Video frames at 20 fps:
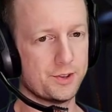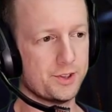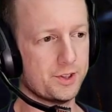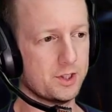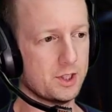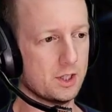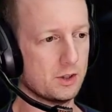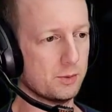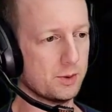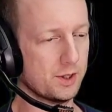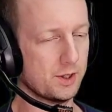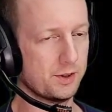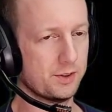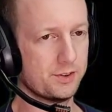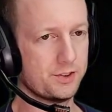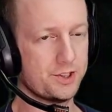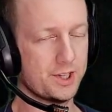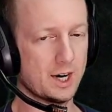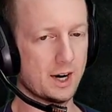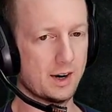to deal
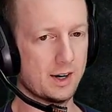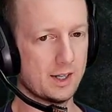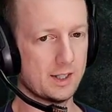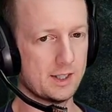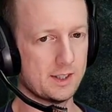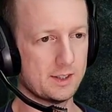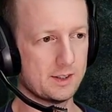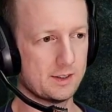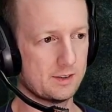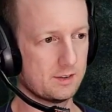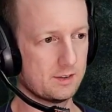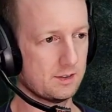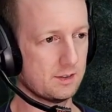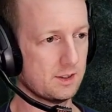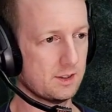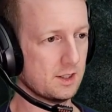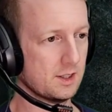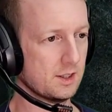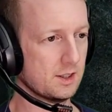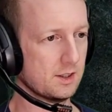with chariots,
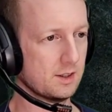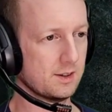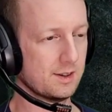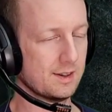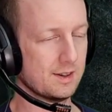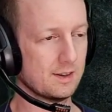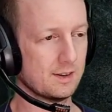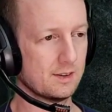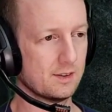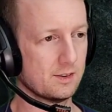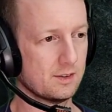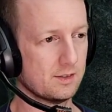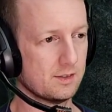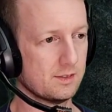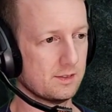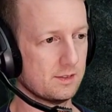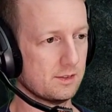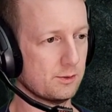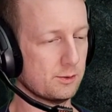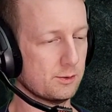
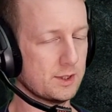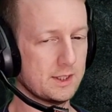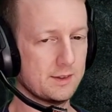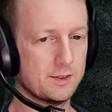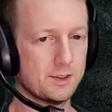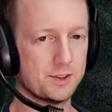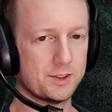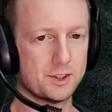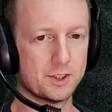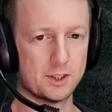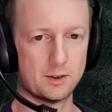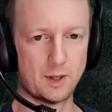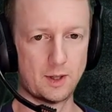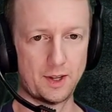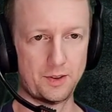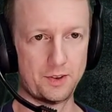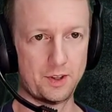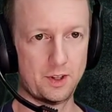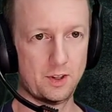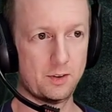Reavers to
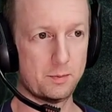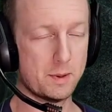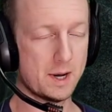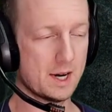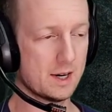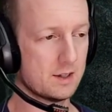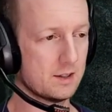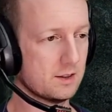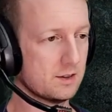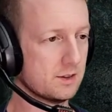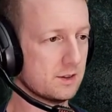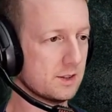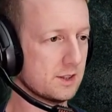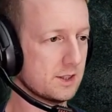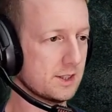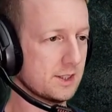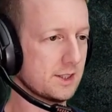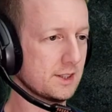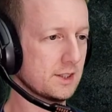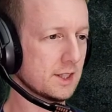harass his back
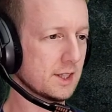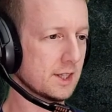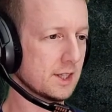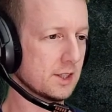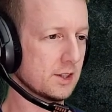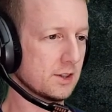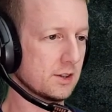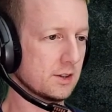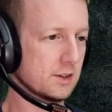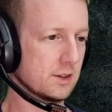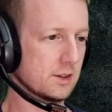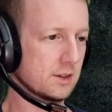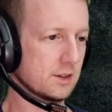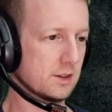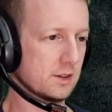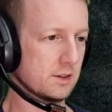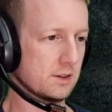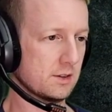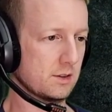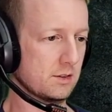line,
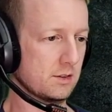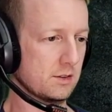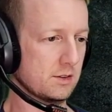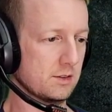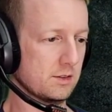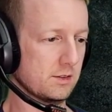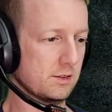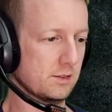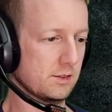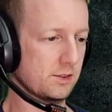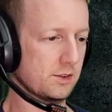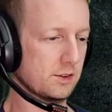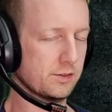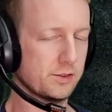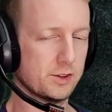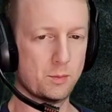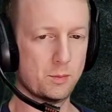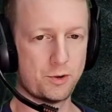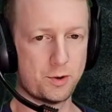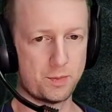
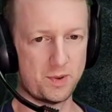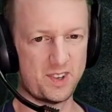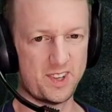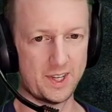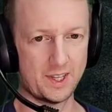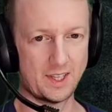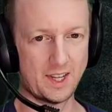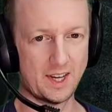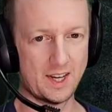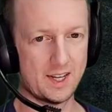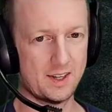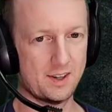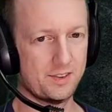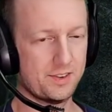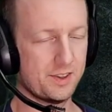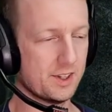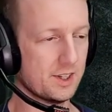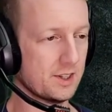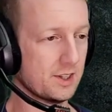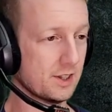Silverhelms to protect
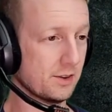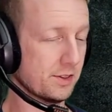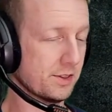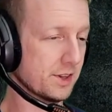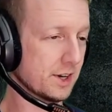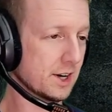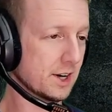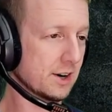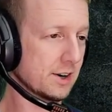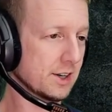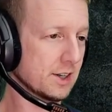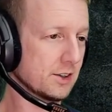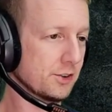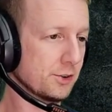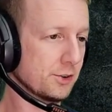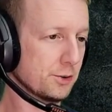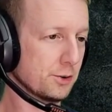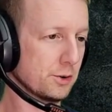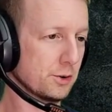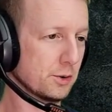ours, and Alkathor
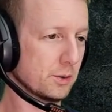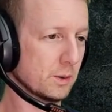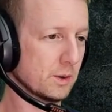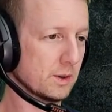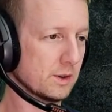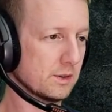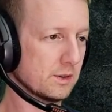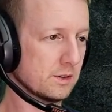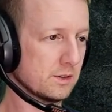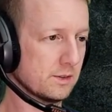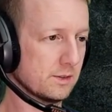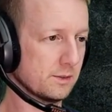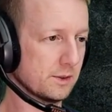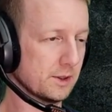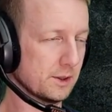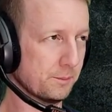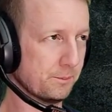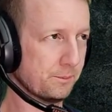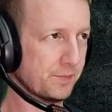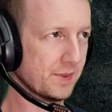to,
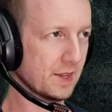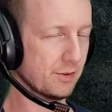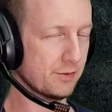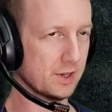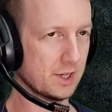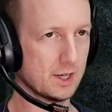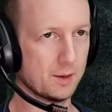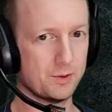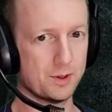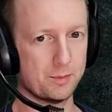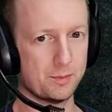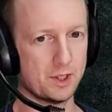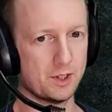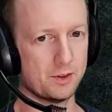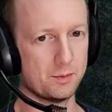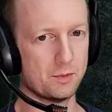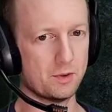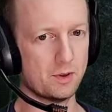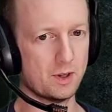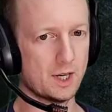well, if he comes up
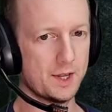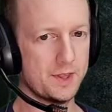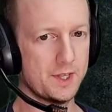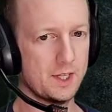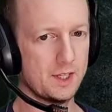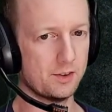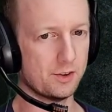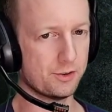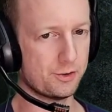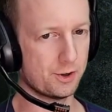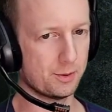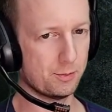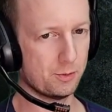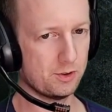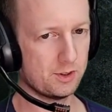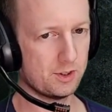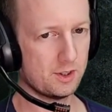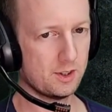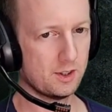against Marathi, he's in trouble.